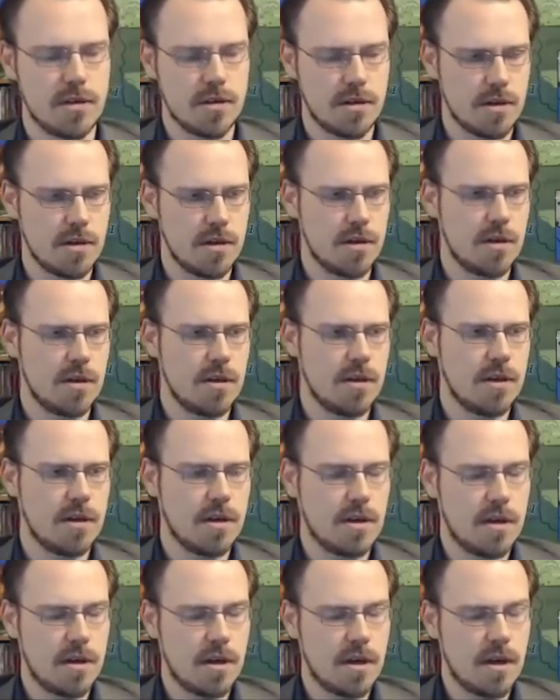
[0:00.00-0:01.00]

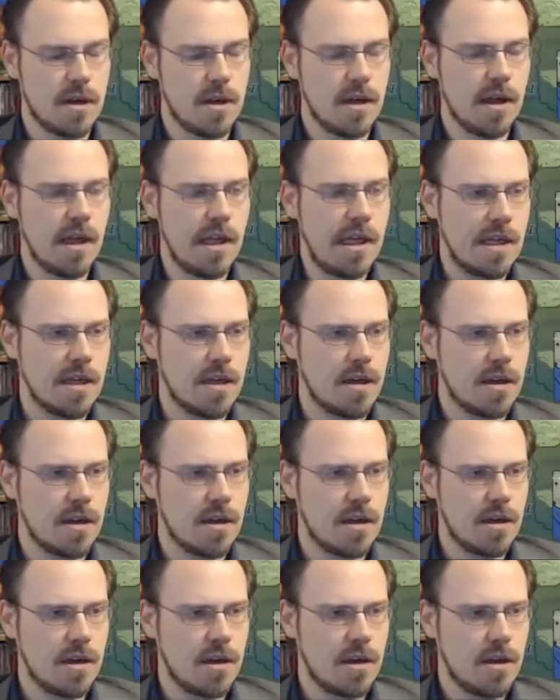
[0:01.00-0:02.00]

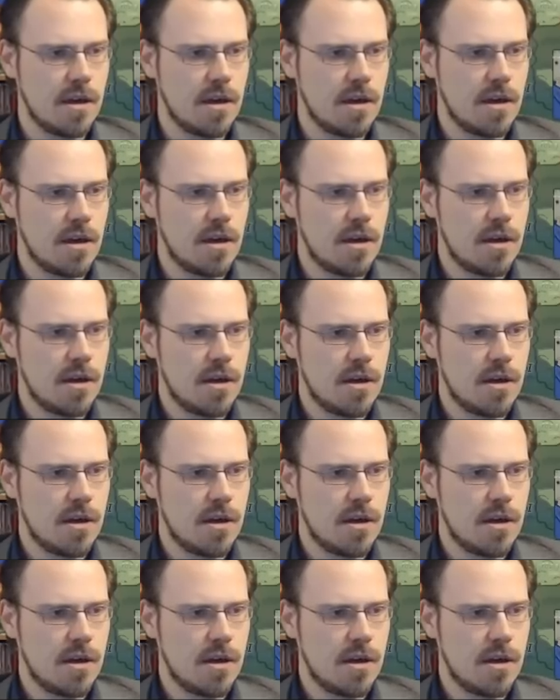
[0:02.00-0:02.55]
(no one is talking)